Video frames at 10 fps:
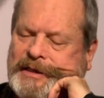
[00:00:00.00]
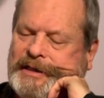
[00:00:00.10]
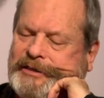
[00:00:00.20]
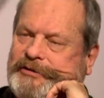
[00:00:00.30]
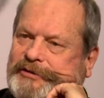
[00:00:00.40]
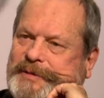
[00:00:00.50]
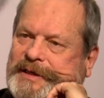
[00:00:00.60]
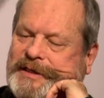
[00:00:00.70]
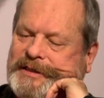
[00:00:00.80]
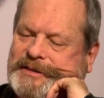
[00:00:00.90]
uh, 12
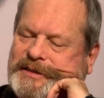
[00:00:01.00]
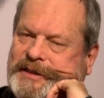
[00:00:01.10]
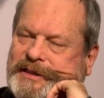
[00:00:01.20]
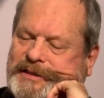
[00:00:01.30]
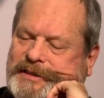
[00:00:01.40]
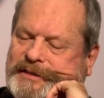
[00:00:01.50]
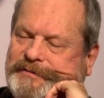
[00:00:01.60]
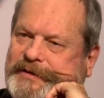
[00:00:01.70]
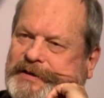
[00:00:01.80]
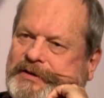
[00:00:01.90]
Monkeys, and uh,
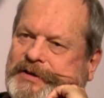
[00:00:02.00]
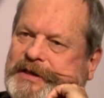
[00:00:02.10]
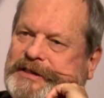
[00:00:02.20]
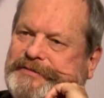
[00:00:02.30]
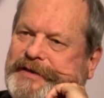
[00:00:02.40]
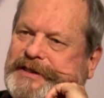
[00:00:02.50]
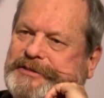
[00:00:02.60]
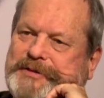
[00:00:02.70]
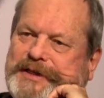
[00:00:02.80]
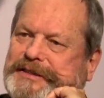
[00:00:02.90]
Fear and Loathing Las
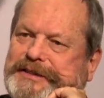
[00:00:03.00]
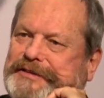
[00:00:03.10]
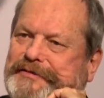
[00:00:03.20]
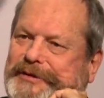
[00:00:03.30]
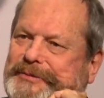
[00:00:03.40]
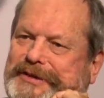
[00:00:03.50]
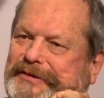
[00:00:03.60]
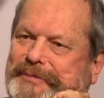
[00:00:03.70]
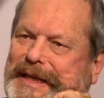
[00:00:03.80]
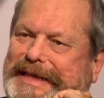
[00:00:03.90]
Vegas, were the easiest films
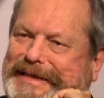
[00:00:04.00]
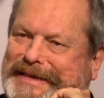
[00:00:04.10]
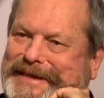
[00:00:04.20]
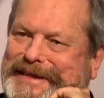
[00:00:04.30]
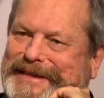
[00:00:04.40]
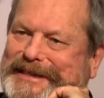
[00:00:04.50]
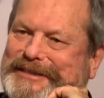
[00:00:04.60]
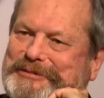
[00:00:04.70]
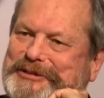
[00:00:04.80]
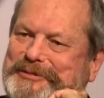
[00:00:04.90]
I've made.
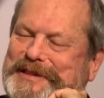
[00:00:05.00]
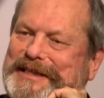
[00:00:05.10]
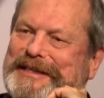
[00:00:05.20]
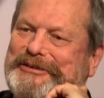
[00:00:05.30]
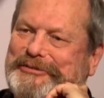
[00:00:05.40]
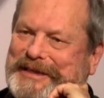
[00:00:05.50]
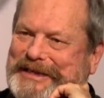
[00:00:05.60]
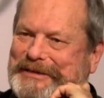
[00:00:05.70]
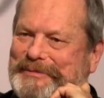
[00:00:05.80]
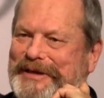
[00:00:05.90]
That's what's really
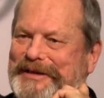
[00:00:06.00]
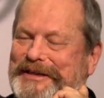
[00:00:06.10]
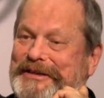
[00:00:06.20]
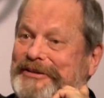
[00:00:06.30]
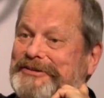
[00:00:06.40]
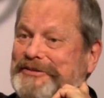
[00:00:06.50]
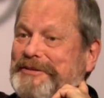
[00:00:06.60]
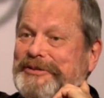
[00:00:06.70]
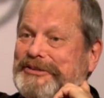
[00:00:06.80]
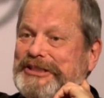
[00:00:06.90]
intriguing about it. And they're also
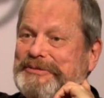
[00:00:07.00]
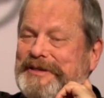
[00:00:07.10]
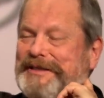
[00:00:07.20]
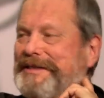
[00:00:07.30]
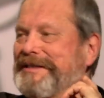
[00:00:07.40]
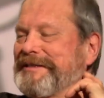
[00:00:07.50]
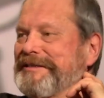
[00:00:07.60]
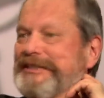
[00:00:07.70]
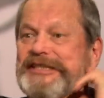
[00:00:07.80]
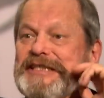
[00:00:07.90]
the most
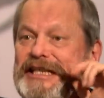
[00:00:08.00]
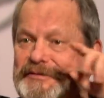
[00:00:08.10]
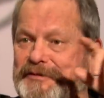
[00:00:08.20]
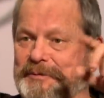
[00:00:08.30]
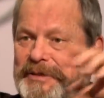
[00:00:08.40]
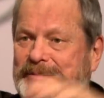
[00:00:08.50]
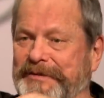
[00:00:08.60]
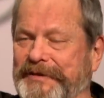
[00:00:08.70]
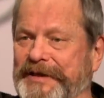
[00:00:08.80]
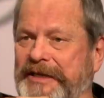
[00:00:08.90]
uh, successful, probably
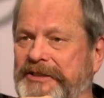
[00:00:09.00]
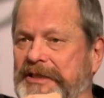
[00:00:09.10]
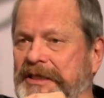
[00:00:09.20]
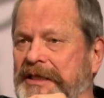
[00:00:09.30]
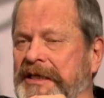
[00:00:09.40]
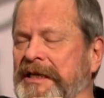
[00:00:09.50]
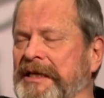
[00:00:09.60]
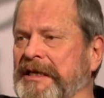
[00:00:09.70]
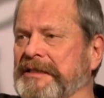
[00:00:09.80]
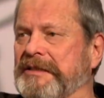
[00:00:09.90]
successful. financially.
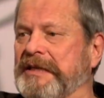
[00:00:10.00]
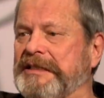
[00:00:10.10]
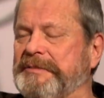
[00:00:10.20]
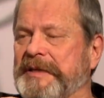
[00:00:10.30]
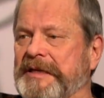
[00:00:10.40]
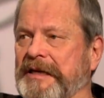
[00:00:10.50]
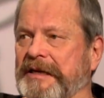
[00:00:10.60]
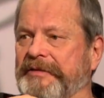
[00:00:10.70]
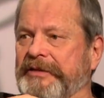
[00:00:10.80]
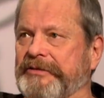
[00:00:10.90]
So that's been
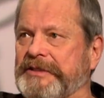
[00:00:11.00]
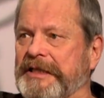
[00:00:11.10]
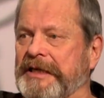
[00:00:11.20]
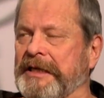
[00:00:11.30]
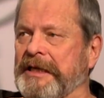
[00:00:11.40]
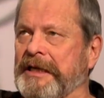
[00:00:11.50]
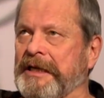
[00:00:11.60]
kind of interesting. I,